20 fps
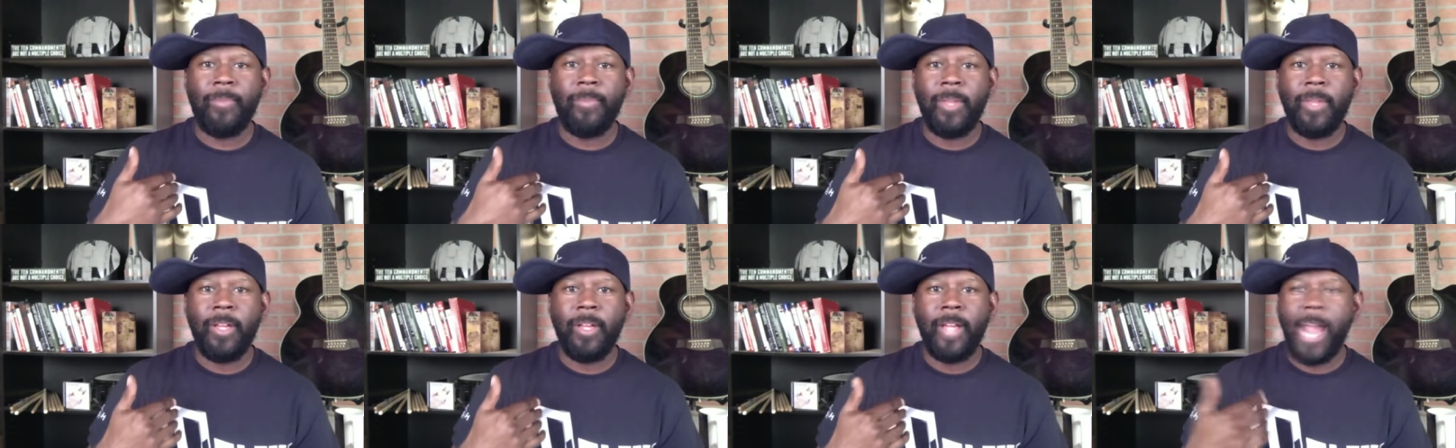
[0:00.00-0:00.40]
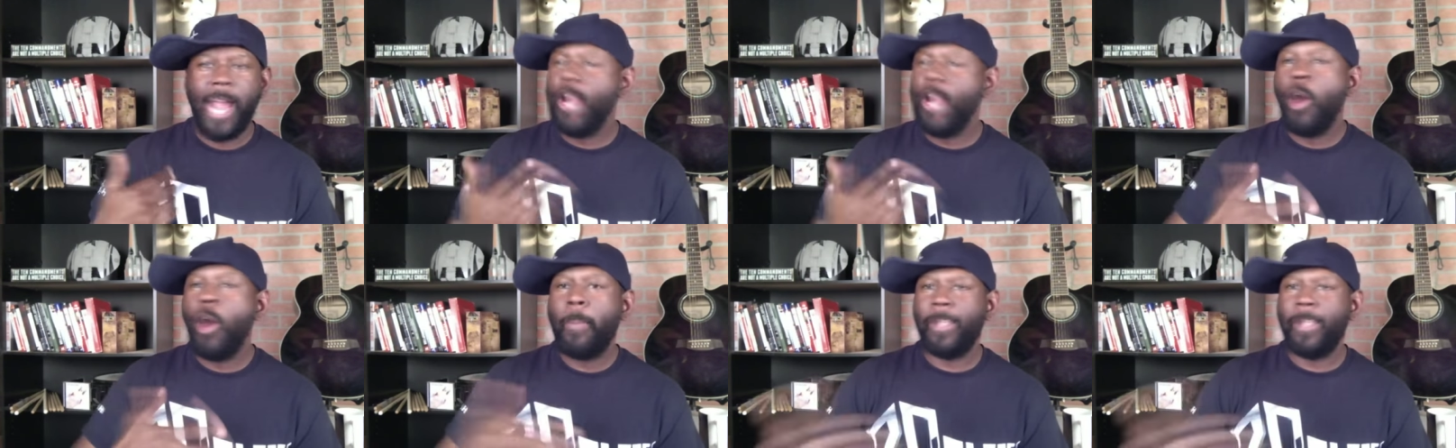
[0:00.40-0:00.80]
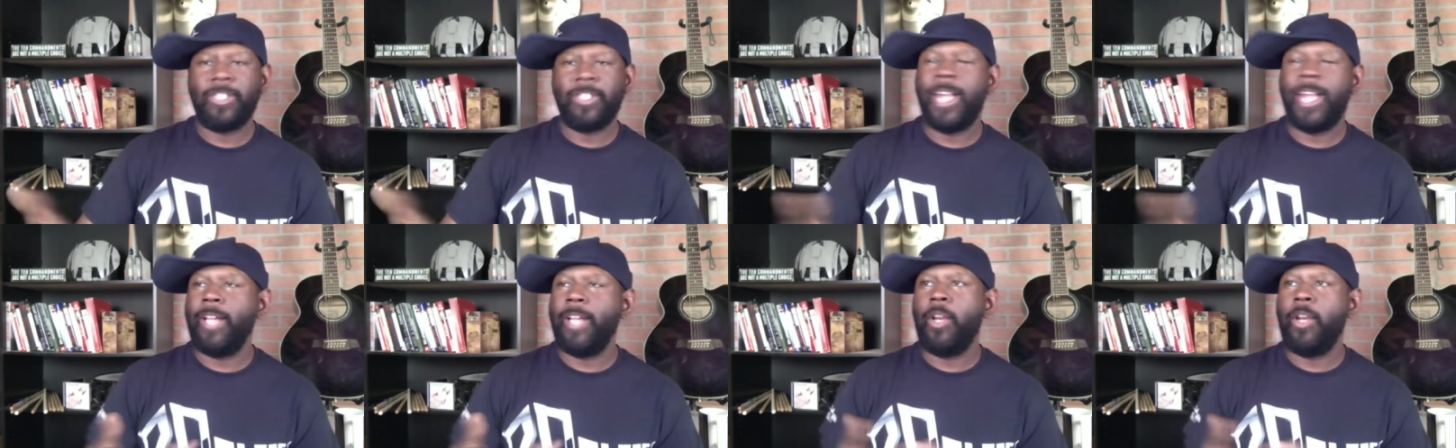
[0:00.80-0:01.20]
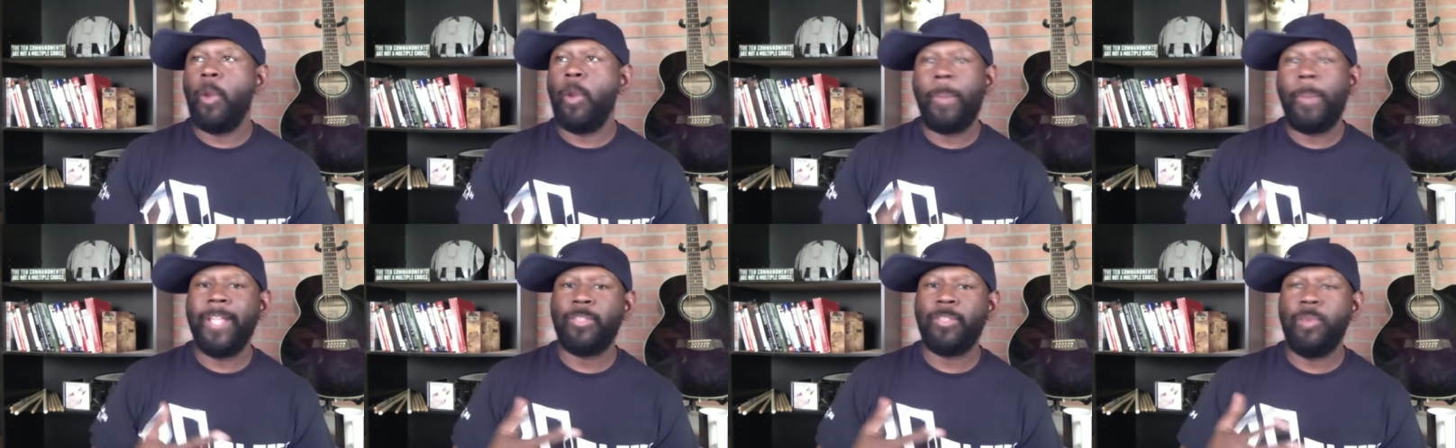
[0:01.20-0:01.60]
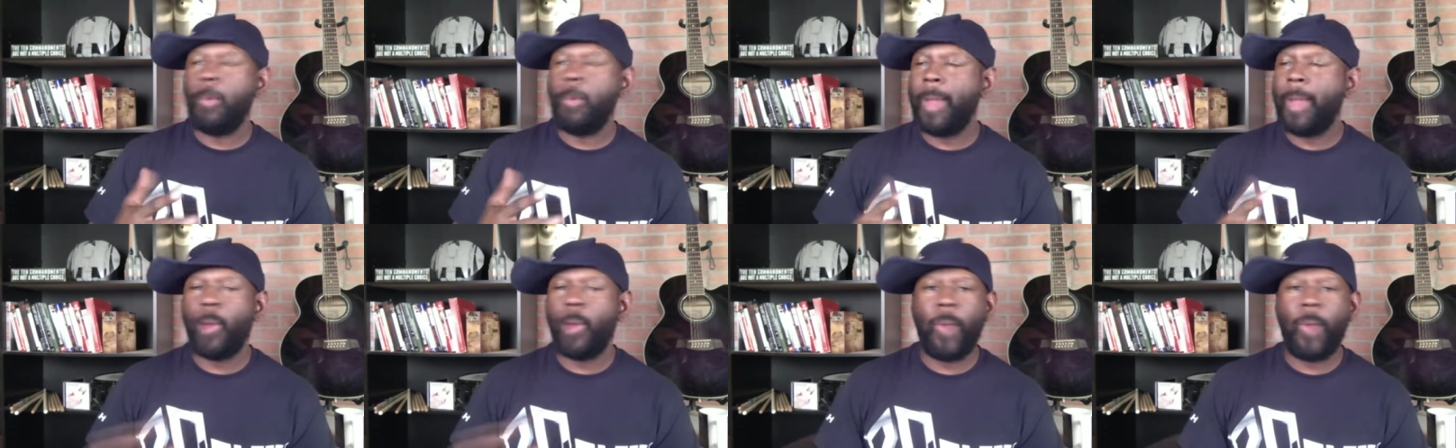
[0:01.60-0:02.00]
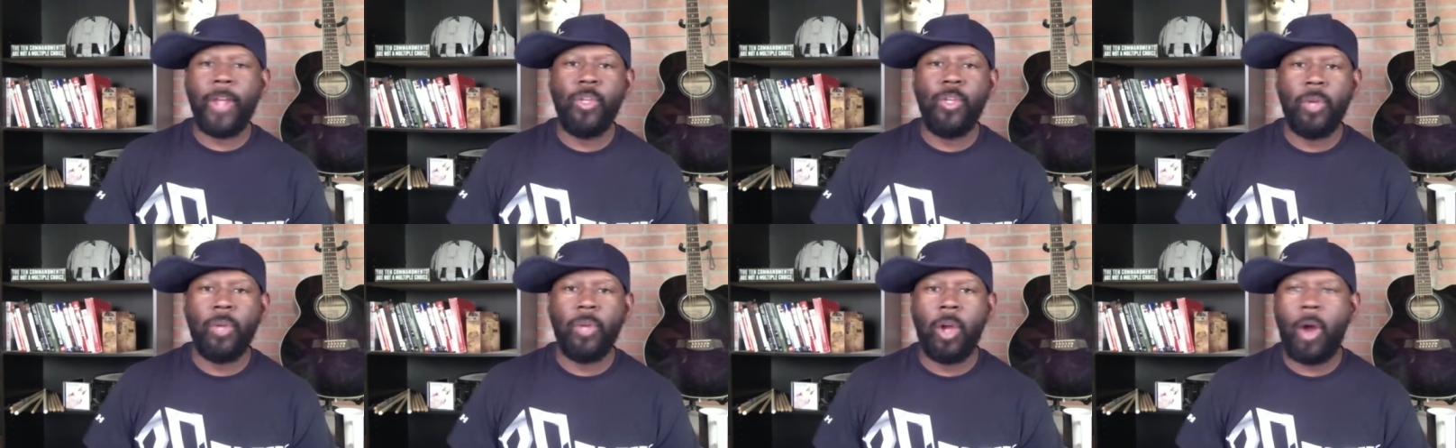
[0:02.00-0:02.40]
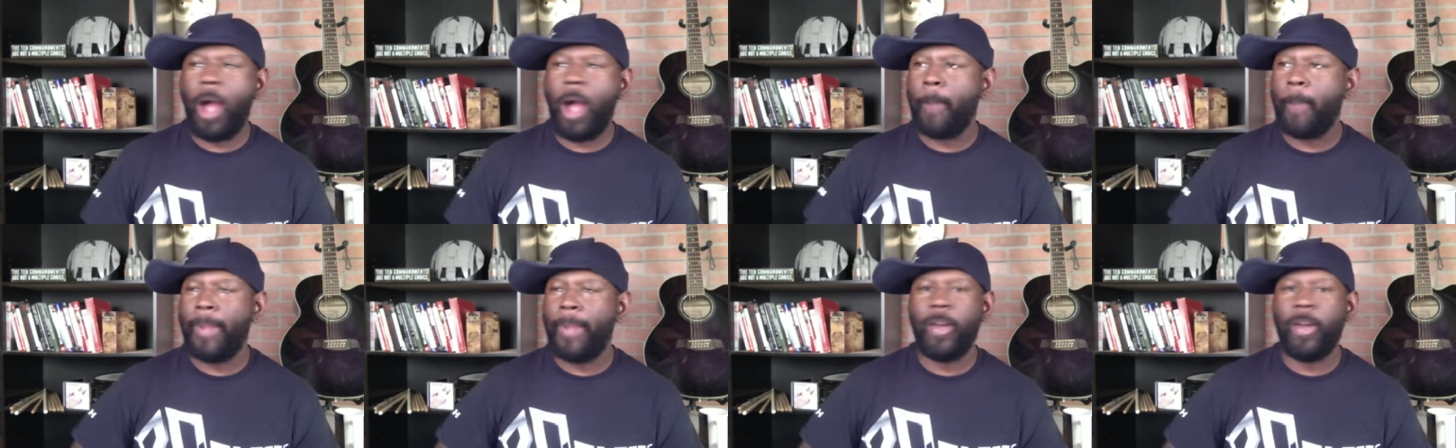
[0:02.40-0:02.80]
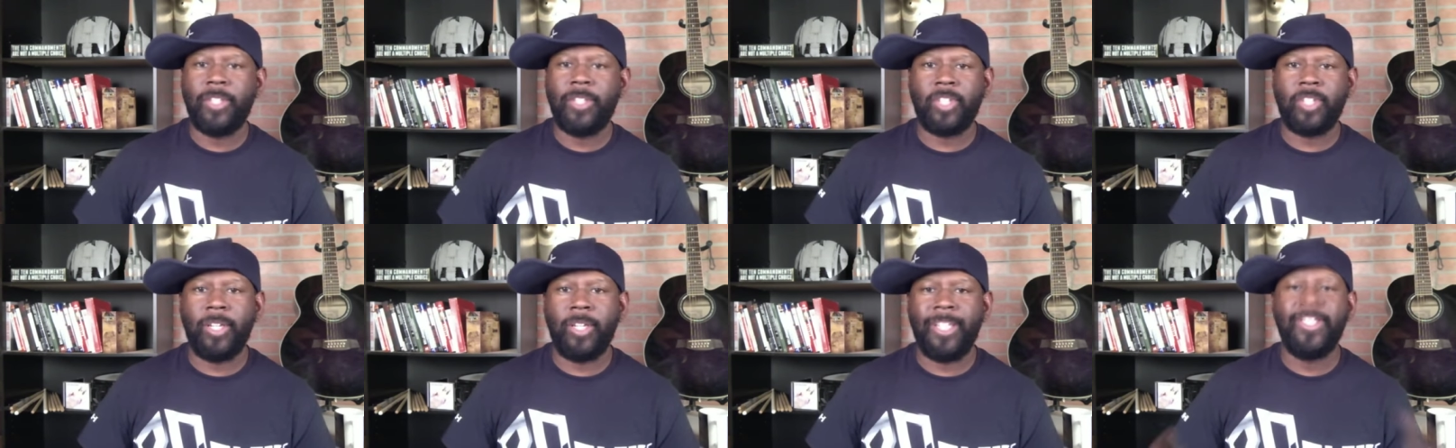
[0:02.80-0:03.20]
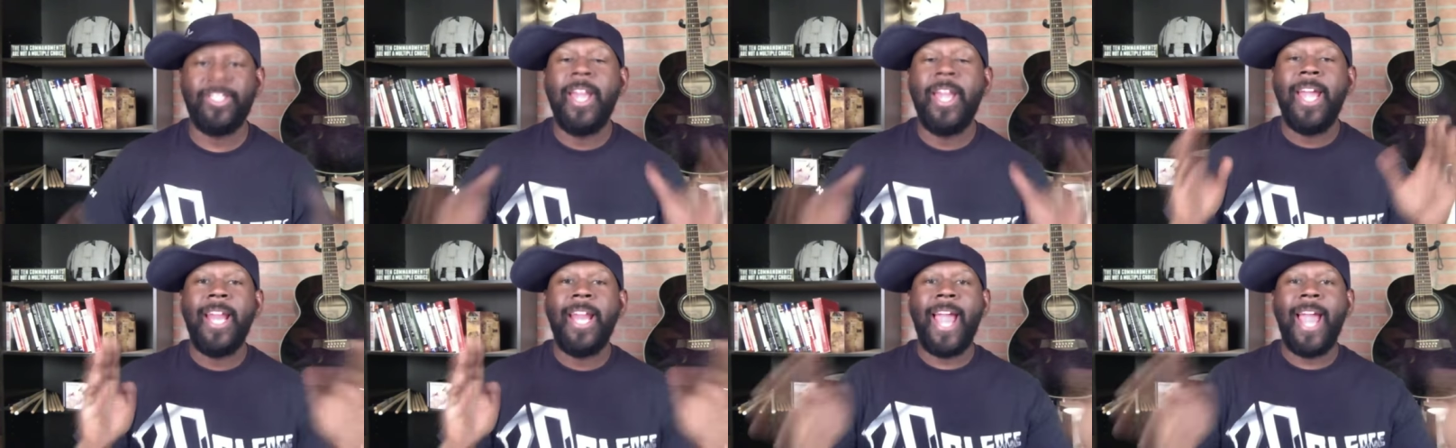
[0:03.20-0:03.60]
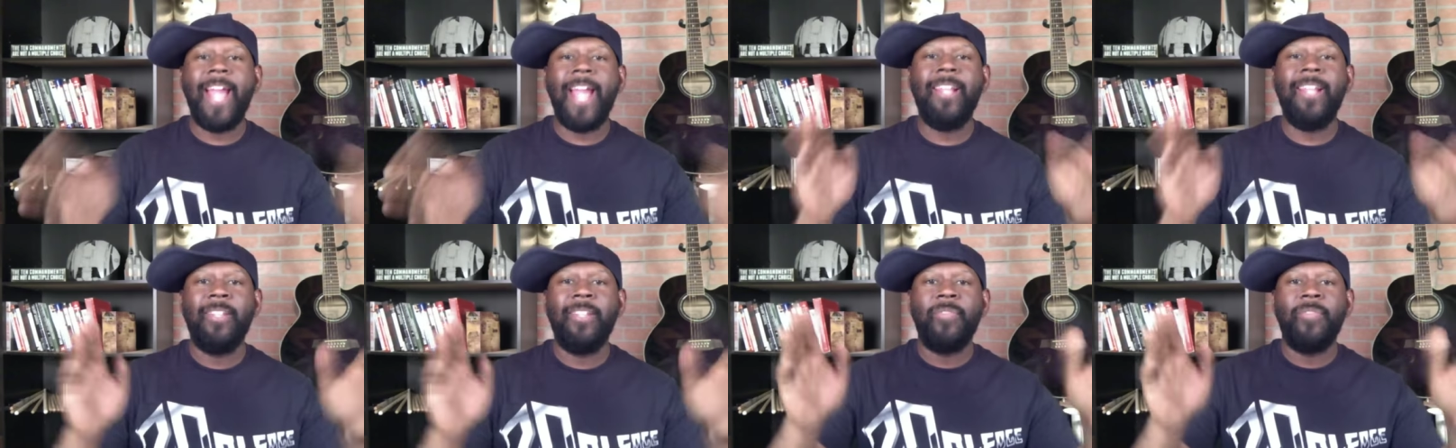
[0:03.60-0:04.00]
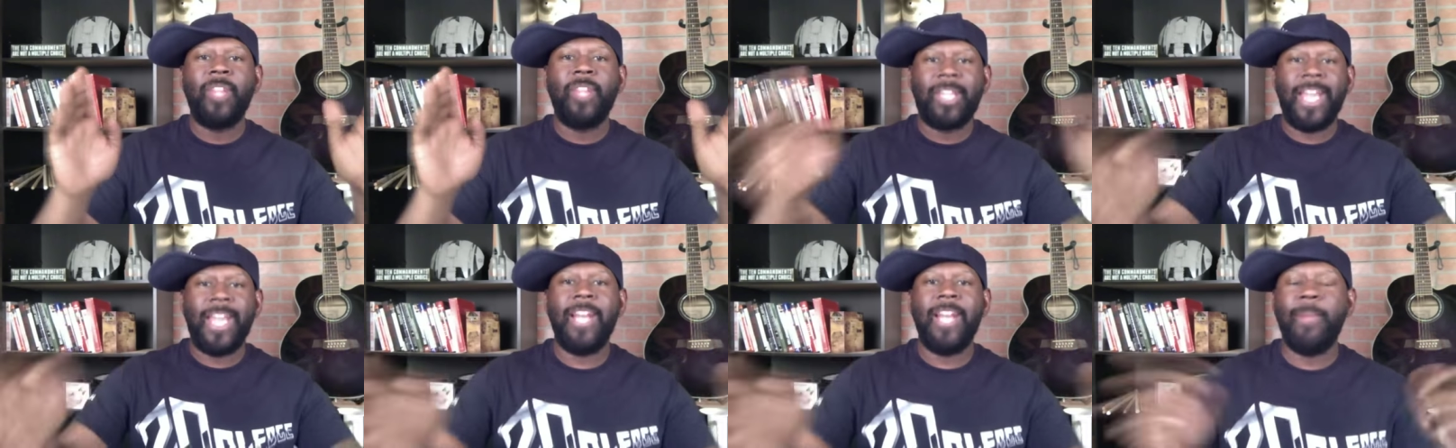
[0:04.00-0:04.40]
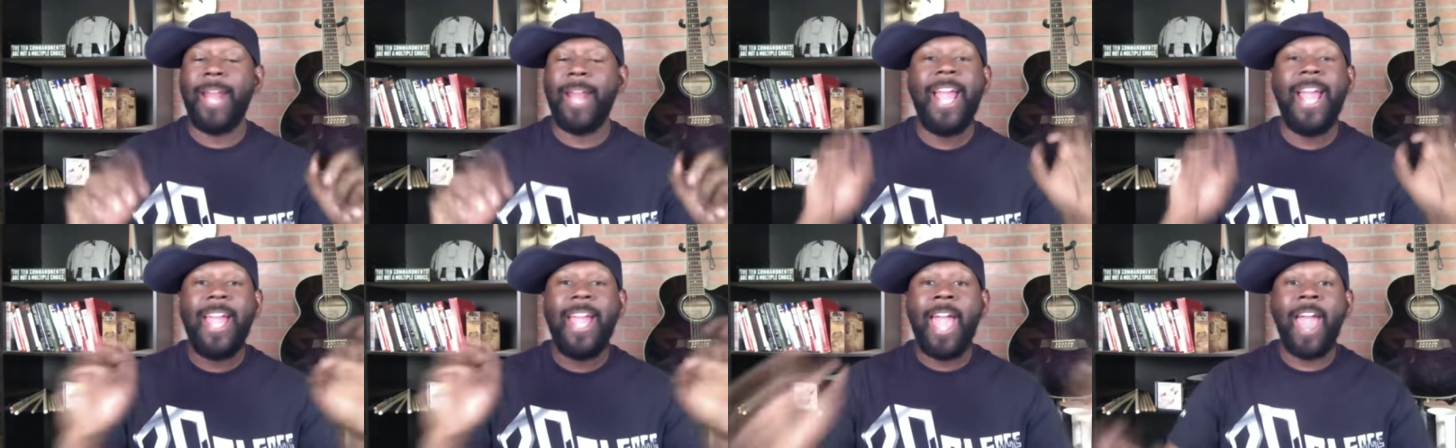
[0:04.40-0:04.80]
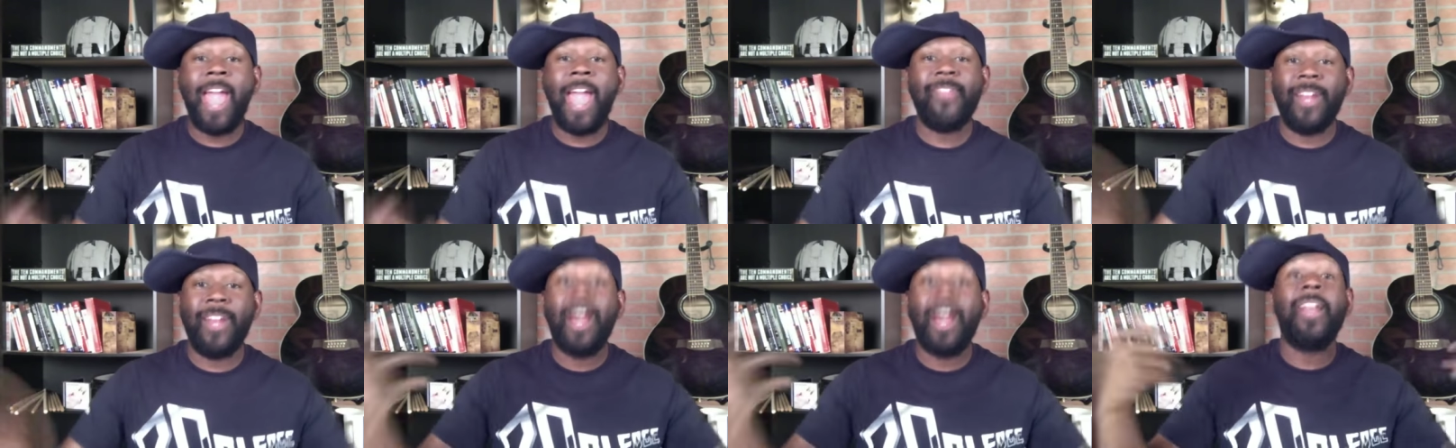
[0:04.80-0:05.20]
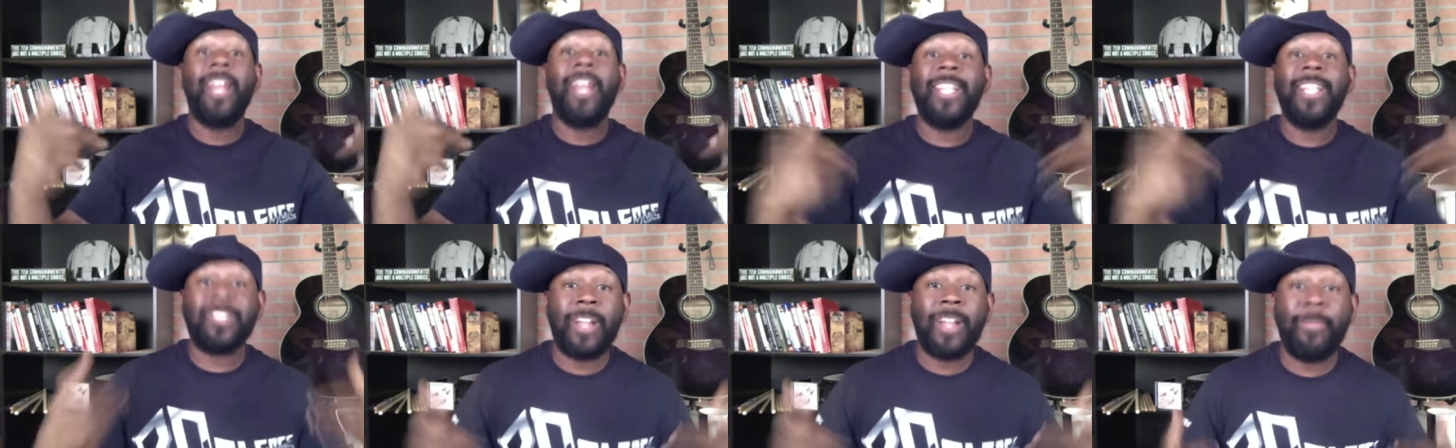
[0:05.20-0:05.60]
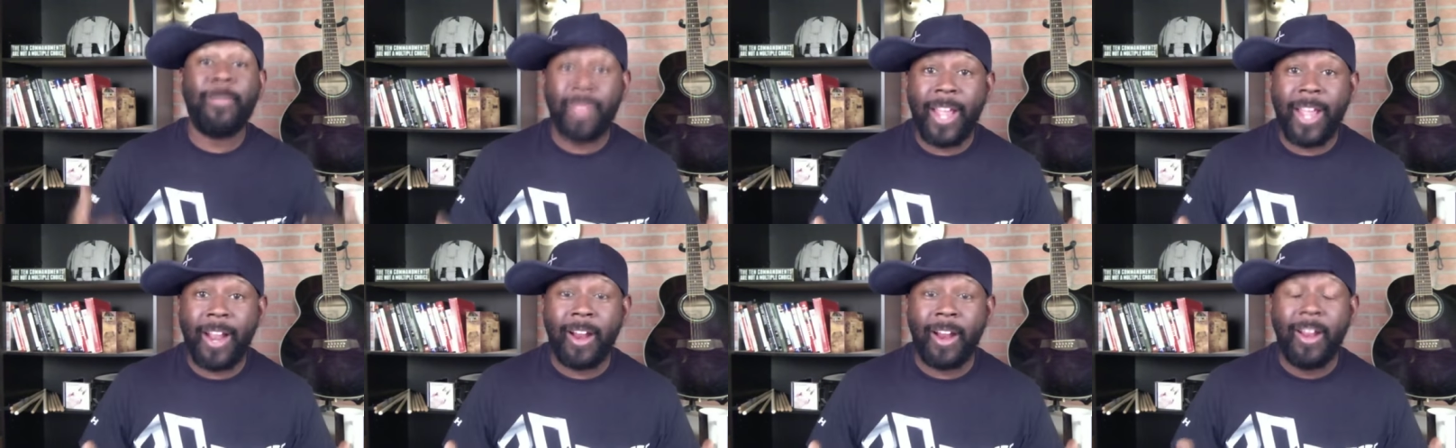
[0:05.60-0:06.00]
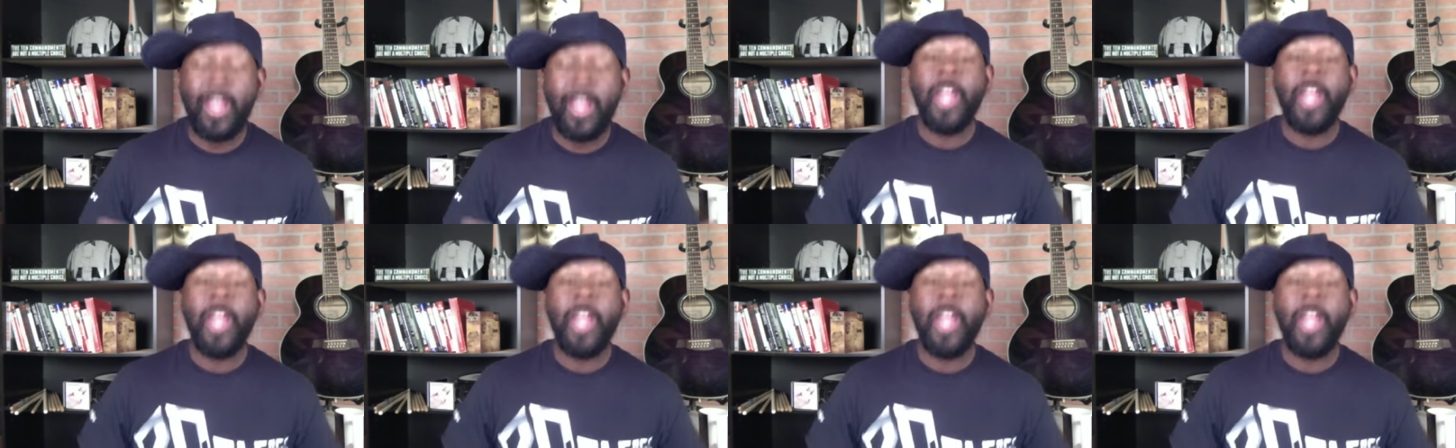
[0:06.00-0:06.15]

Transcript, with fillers: Ain't no place like no place. No matter where you go, how paradisical it is, it ain't the kingdom. It ain't heaven unless I'm there.